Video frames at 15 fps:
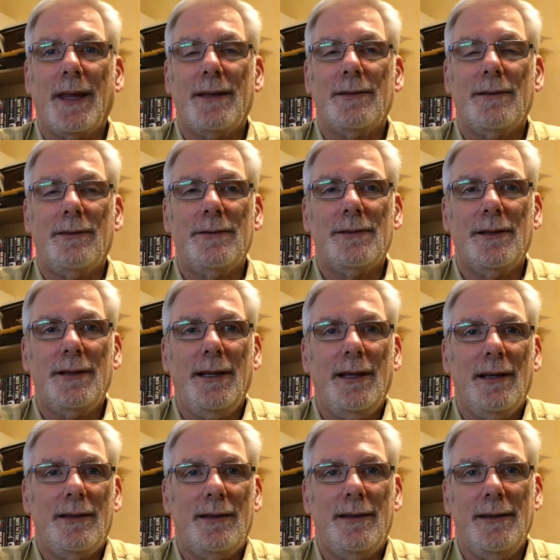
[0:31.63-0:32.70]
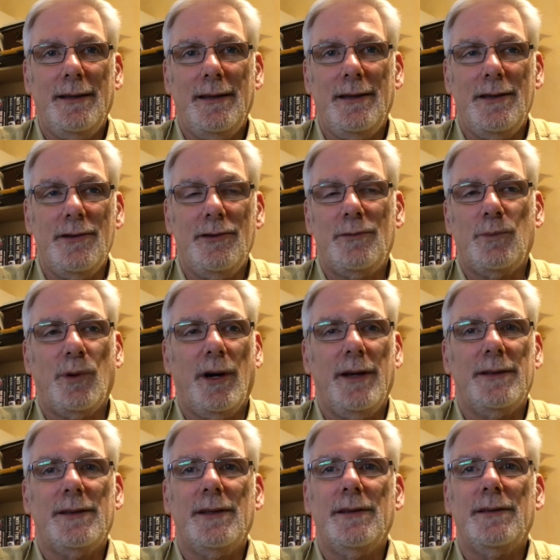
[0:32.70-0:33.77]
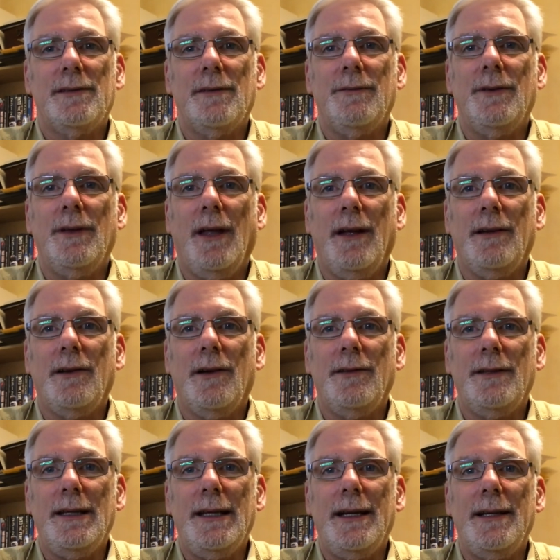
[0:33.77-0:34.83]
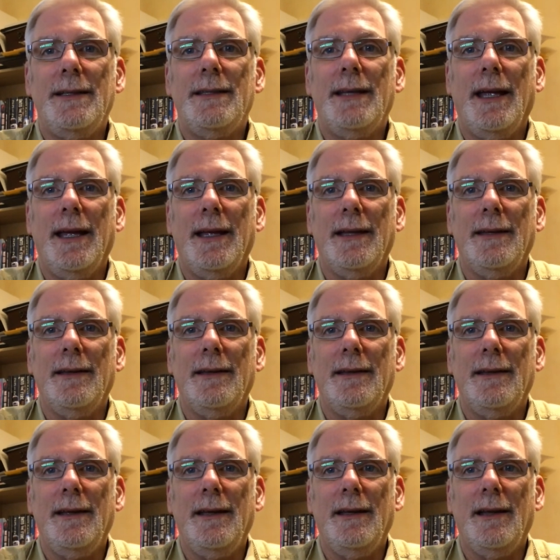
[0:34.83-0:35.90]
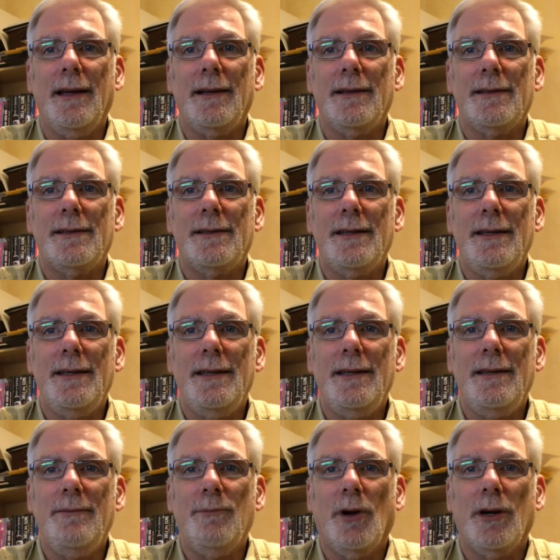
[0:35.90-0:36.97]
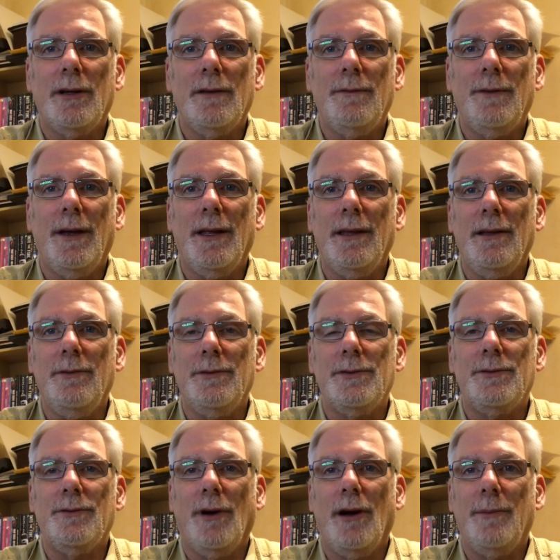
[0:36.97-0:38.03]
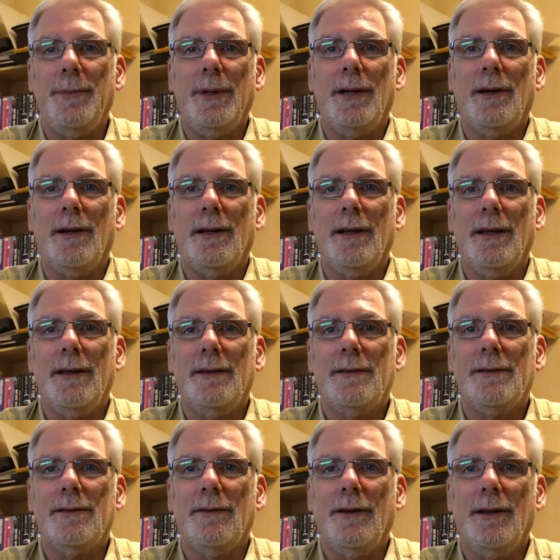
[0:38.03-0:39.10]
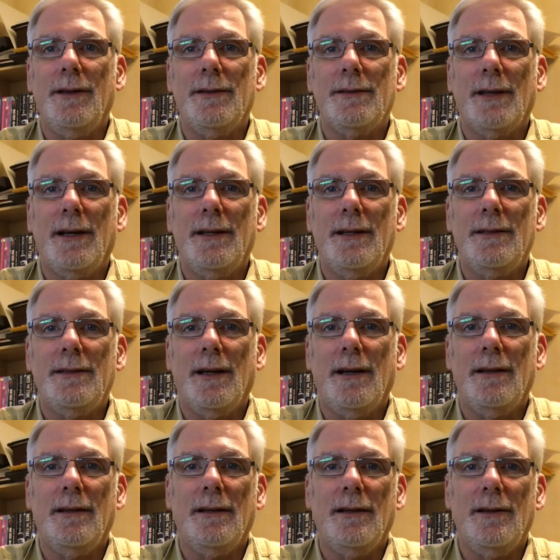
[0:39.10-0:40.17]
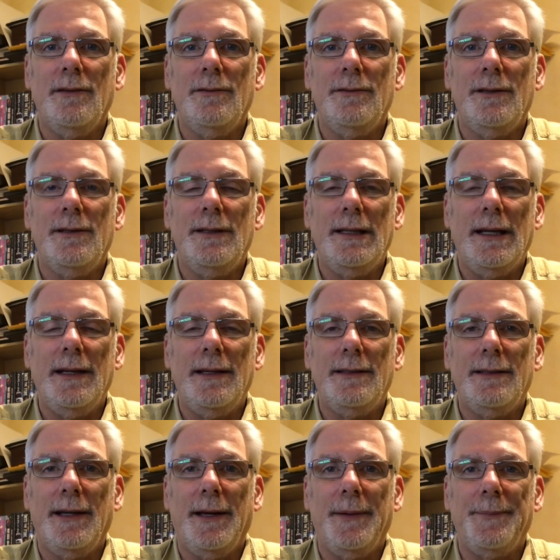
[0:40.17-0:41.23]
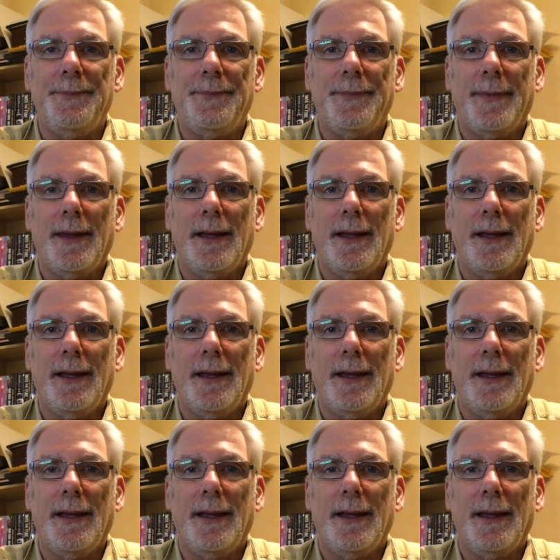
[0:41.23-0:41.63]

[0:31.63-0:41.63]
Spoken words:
So I was looking at the used prices of the Nikon D810 and I could see market value was dropping on it. So I decided to unload the D810.